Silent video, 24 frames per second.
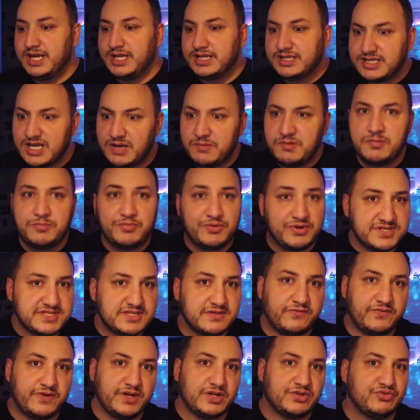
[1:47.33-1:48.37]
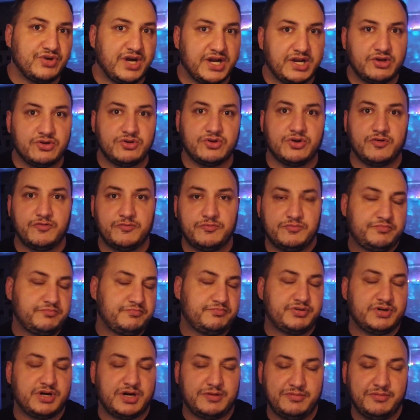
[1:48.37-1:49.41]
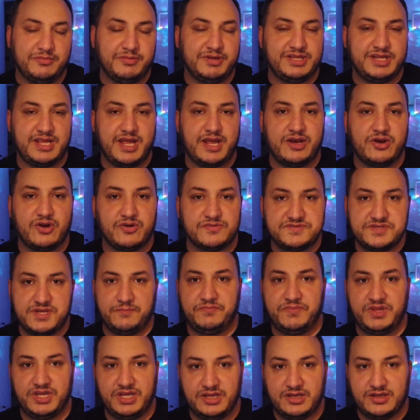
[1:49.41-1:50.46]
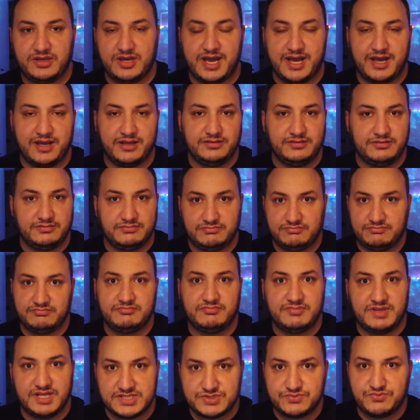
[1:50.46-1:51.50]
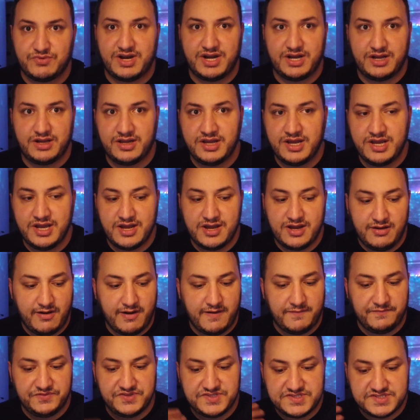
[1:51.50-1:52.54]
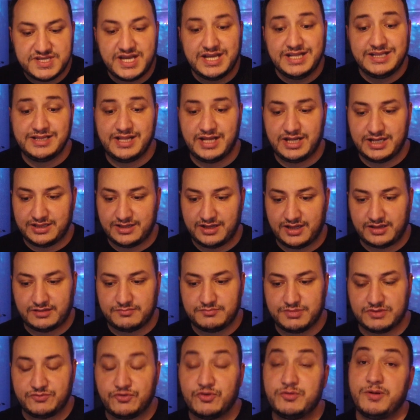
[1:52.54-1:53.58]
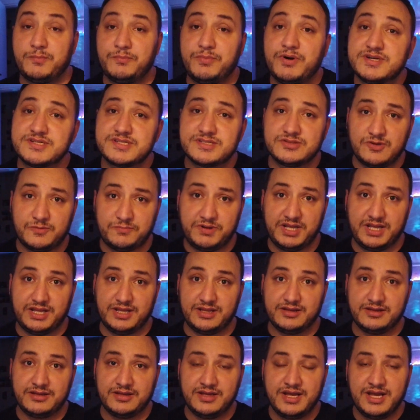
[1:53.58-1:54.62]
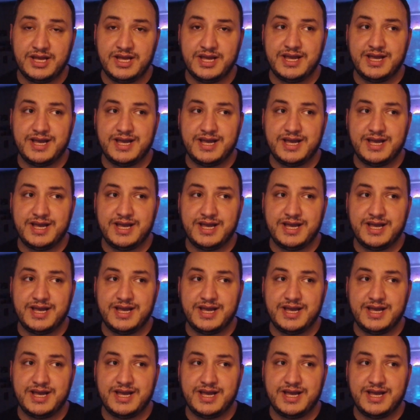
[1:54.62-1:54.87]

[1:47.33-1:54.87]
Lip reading: It can be a positive effect too, I don't know. Probably they know something and that's why I've decided like that. But for my personal opinion,